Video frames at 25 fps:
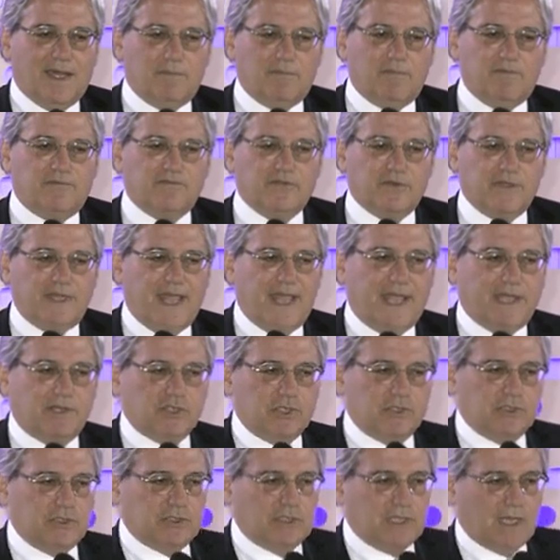for
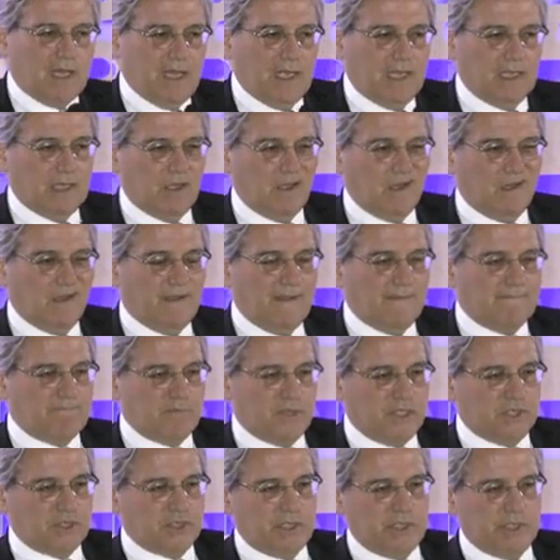national dialogue, and
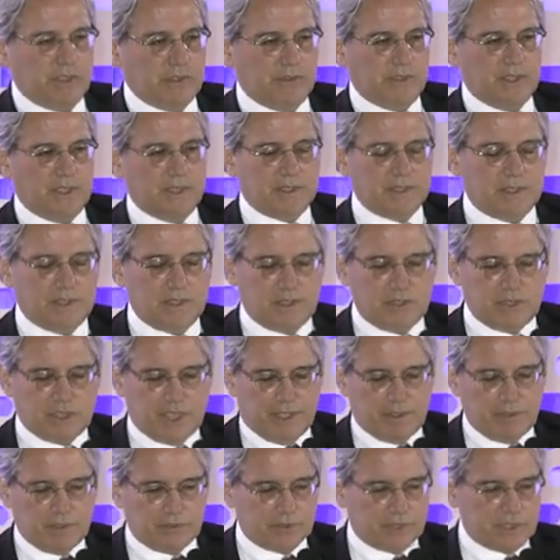this year it's the
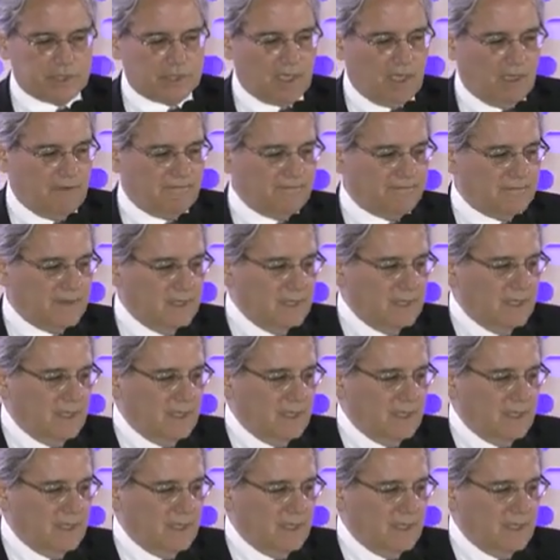gender stuff,